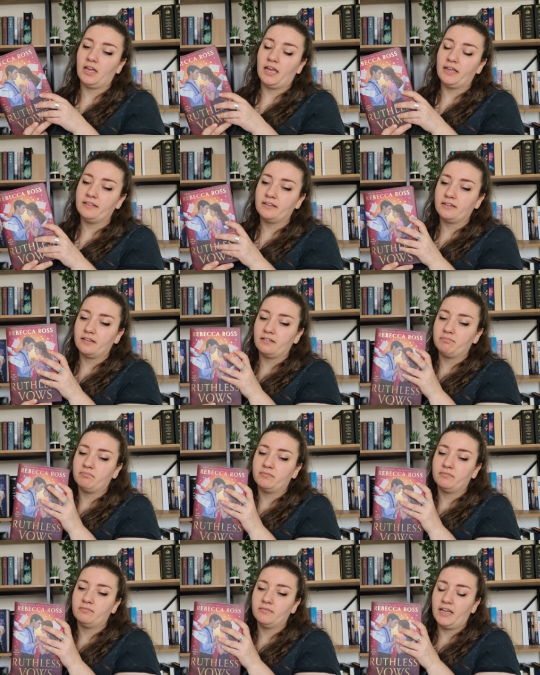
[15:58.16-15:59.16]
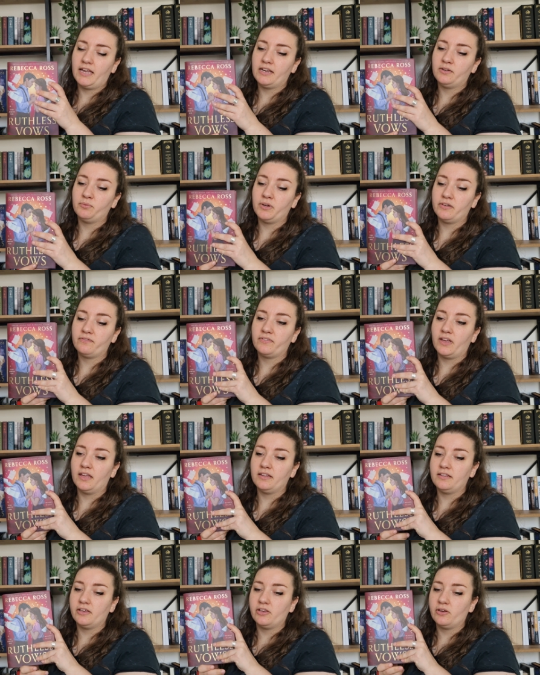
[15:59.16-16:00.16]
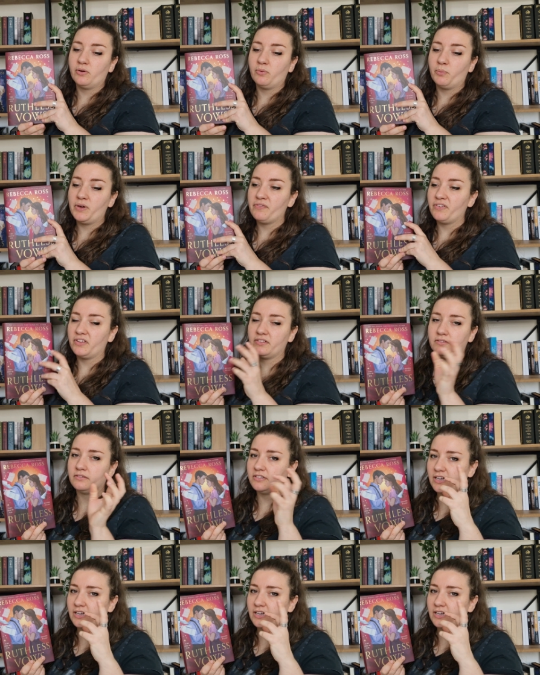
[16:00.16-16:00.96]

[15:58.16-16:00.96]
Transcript: in the in with the within